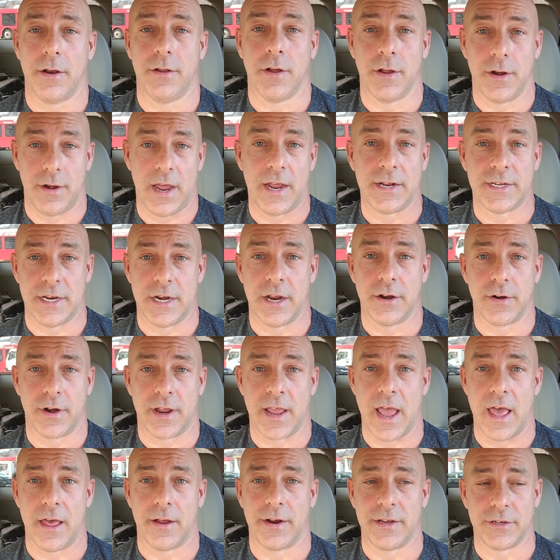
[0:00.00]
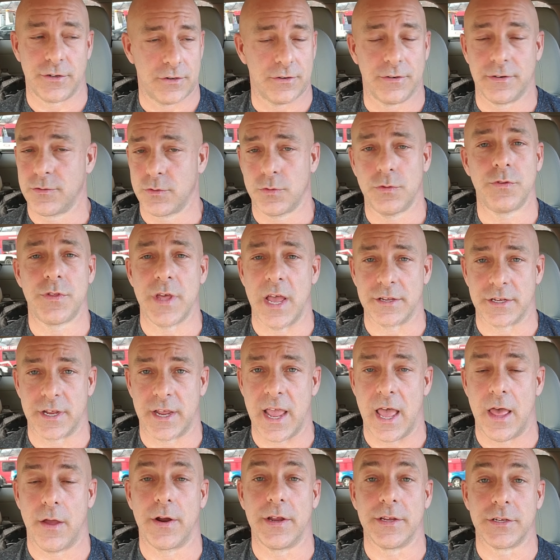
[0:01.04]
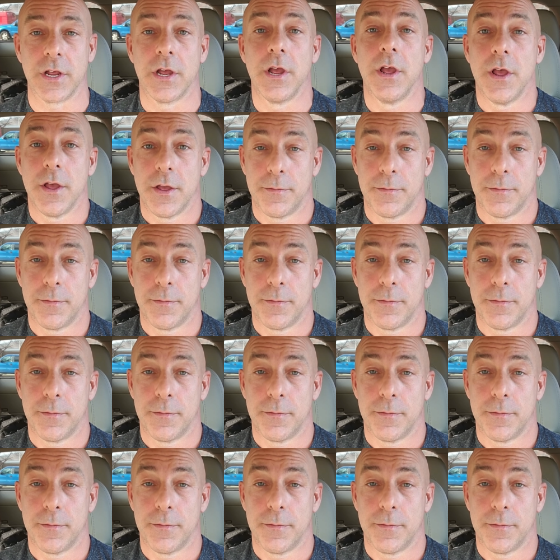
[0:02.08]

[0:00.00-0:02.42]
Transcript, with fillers: on 1,900 calories or 2,000 calories.